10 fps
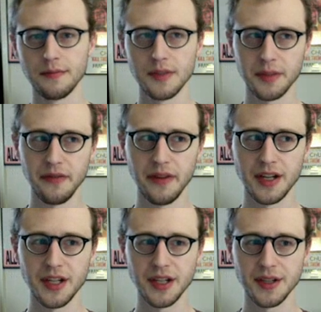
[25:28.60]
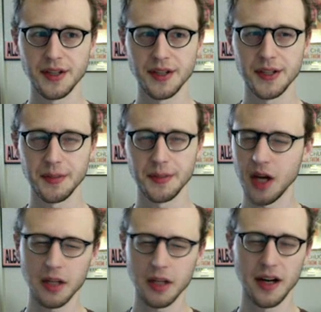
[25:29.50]
some conventions, some
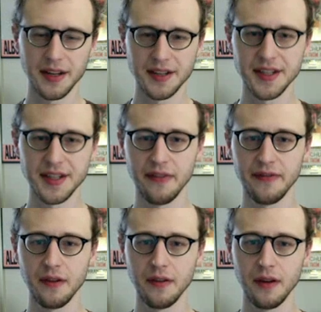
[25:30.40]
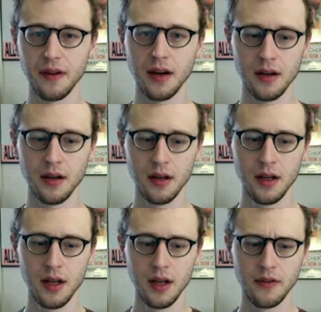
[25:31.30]
Comic Con and stuff, uh,
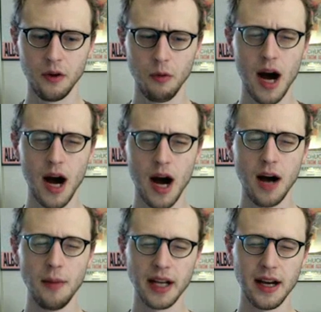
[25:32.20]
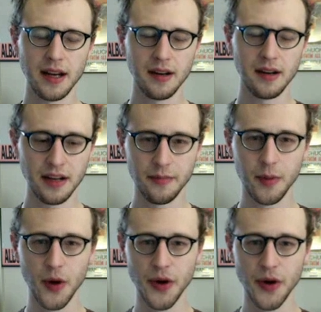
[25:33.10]
for a while, but I got kind
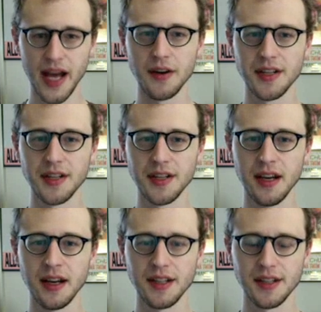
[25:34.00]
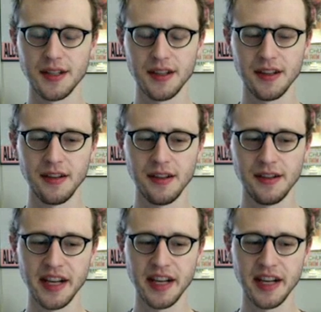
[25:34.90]
of burned out and I just
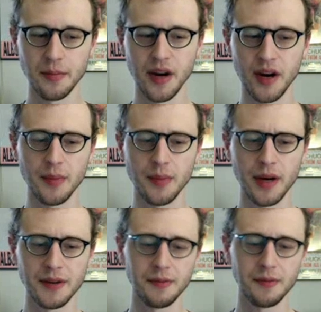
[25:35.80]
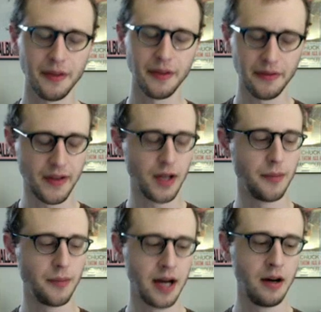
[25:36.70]
need to take a break. But with the
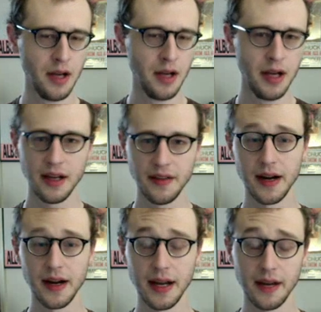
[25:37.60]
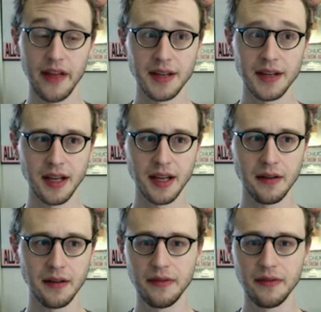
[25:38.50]
film now, now that I have that to
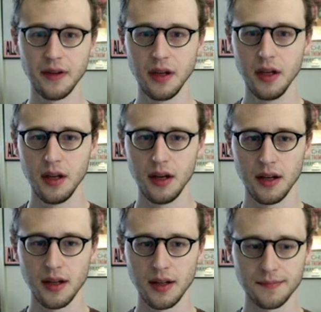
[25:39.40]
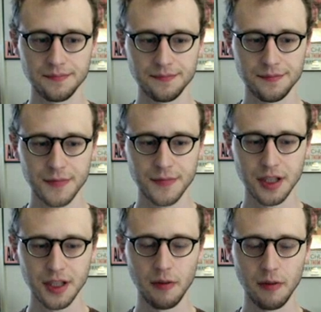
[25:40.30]
kind of uh,
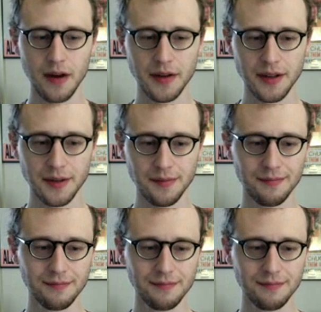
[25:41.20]
go around and